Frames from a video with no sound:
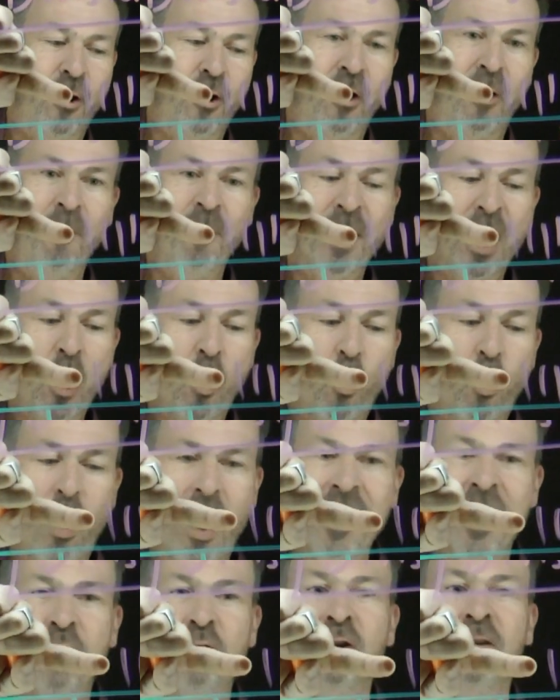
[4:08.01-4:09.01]

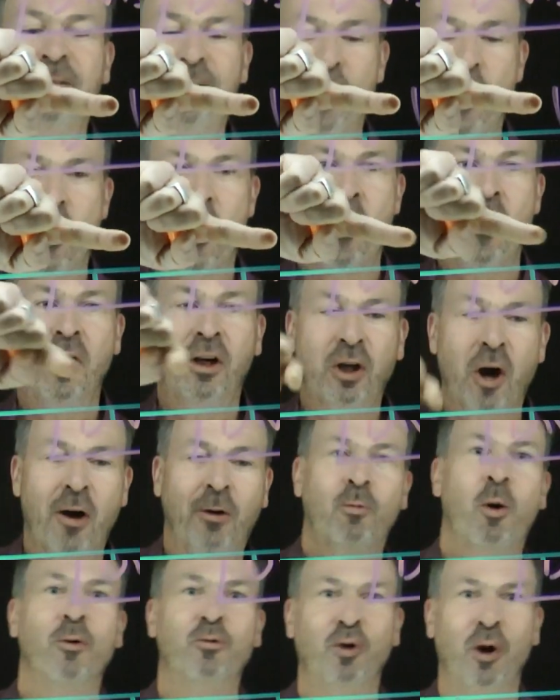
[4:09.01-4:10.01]
104
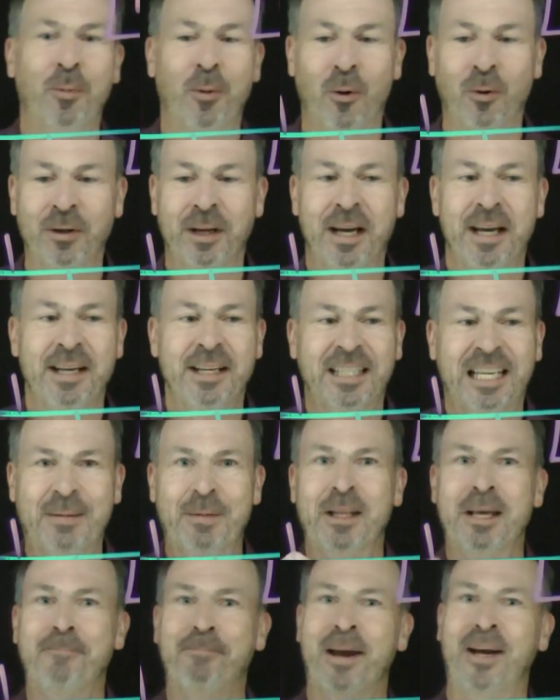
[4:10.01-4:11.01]
got quadrupled to give
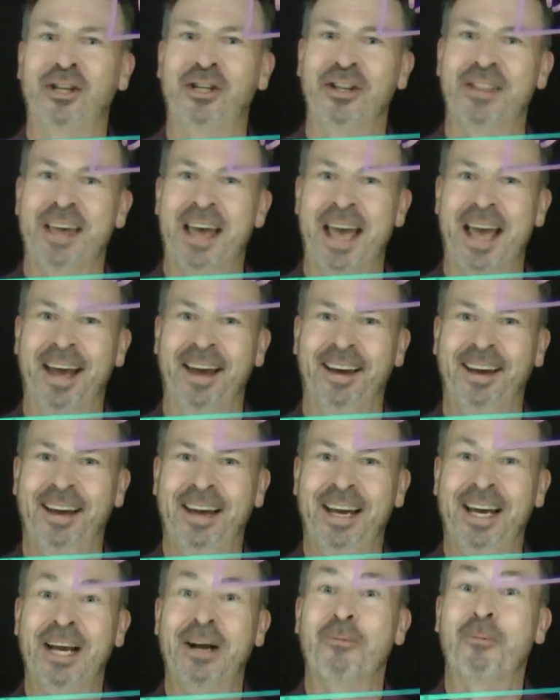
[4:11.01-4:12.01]
me the picture there.
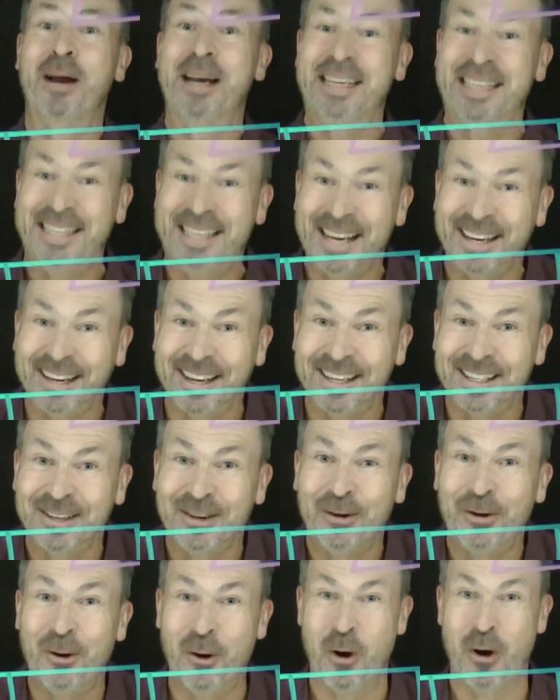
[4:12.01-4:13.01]
We did it.
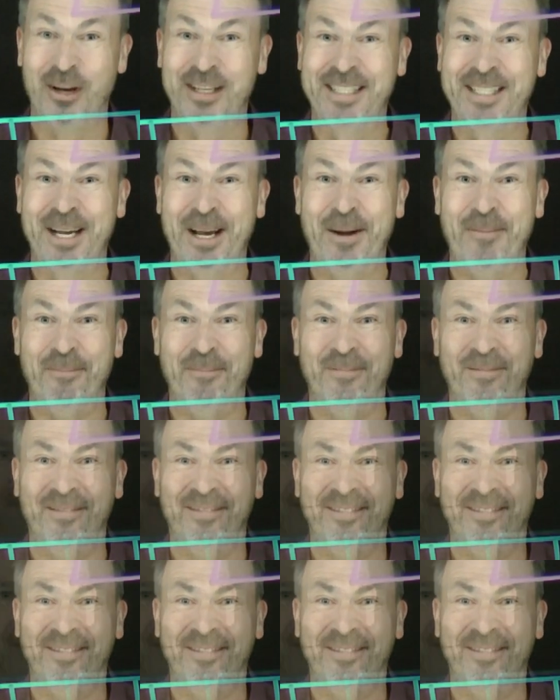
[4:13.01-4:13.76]
Awesome.